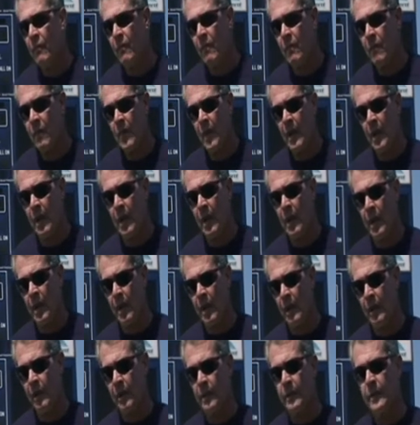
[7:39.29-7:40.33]

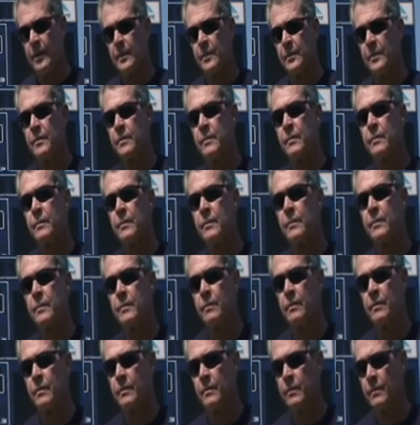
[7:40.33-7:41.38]

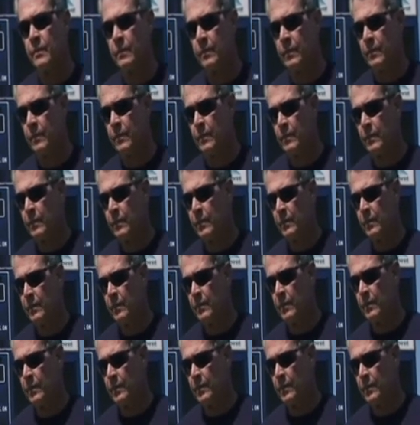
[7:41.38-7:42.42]

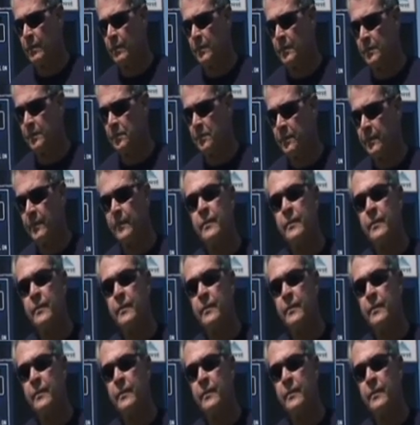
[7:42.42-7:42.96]
The person shown says nothing.